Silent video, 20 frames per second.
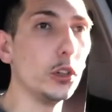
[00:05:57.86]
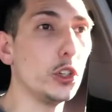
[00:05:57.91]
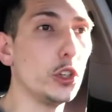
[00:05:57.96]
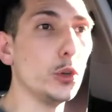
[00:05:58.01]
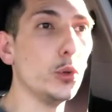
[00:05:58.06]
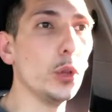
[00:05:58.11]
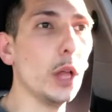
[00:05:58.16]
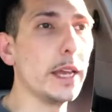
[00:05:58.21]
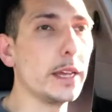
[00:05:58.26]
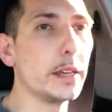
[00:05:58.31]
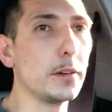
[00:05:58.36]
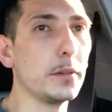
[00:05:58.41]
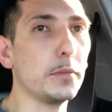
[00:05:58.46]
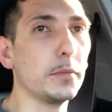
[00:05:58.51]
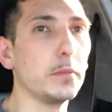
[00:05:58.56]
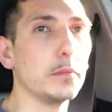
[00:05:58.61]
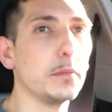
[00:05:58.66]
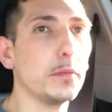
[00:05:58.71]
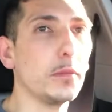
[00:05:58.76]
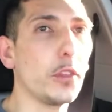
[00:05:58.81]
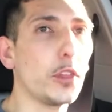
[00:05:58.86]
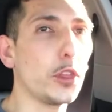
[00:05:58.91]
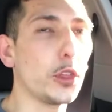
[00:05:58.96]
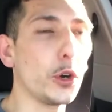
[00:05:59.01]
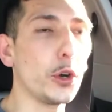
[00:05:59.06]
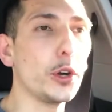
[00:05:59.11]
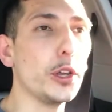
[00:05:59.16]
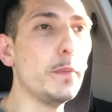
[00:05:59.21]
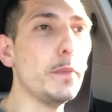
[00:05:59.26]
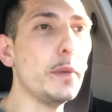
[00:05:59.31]
do like
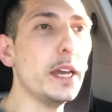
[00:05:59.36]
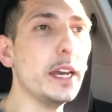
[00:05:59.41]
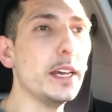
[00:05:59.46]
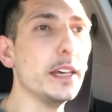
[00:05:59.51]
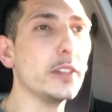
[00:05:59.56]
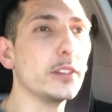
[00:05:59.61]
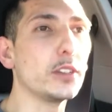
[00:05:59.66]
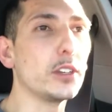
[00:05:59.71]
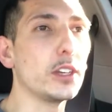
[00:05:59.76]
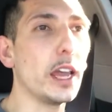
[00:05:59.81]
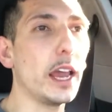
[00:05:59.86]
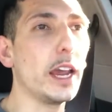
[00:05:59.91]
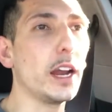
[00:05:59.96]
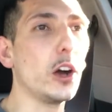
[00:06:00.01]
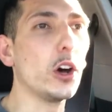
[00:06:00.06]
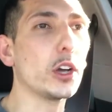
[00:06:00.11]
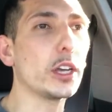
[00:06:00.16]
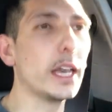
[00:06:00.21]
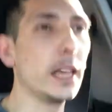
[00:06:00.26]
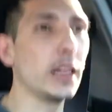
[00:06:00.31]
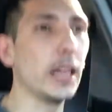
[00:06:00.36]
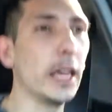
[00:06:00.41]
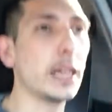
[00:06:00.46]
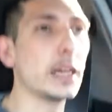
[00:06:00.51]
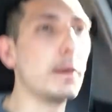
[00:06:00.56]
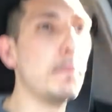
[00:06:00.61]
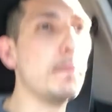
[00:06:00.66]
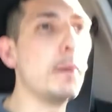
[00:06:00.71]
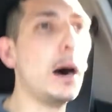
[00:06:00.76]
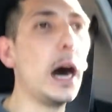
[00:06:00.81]
30 minutes and I'll get
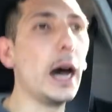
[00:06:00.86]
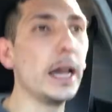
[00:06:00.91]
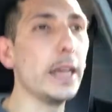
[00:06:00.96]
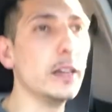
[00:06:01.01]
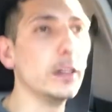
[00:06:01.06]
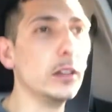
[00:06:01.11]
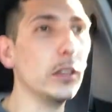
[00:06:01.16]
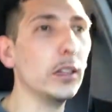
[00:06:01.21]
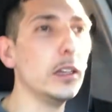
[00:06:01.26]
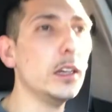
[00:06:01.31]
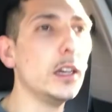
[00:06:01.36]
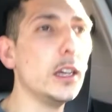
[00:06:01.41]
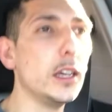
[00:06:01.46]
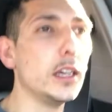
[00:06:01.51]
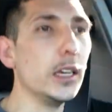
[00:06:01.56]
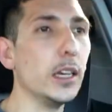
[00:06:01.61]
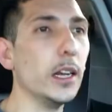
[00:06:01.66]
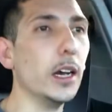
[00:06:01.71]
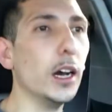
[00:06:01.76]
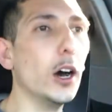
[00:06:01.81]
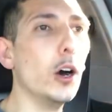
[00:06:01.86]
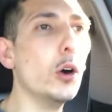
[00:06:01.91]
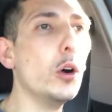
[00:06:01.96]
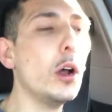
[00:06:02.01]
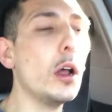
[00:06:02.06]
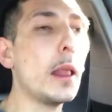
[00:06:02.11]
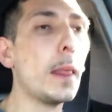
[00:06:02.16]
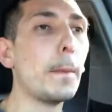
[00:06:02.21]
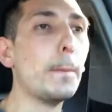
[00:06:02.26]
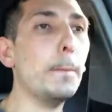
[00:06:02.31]
like a mile,
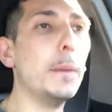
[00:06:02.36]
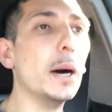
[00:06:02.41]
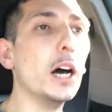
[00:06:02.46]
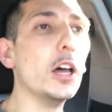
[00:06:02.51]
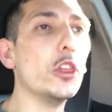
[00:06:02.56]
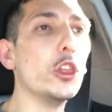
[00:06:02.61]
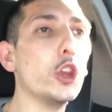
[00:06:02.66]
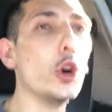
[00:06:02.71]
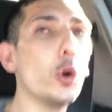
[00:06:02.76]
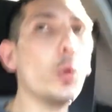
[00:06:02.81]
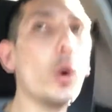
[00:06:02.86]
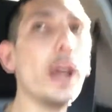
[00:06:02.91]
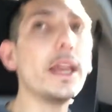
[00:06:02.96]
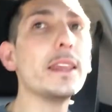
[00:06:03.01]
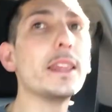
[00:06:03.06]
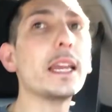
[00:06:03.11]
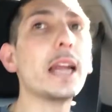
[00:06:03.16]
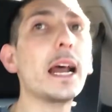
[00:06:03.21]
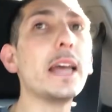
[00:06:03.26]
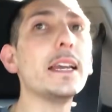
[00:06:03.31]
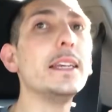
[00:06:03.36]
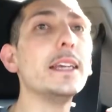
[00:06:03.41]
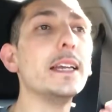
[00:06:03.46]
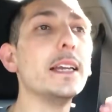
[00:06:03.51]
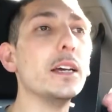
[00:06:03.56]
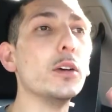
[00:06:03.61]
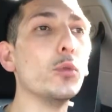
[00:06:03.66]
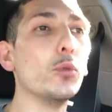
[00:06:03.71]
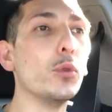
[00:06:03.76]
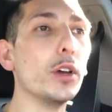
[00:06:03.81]
But the way that I did
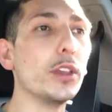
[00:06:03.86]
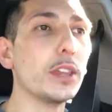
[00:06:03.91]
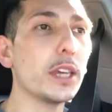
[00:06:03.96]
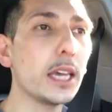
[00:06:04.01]
it with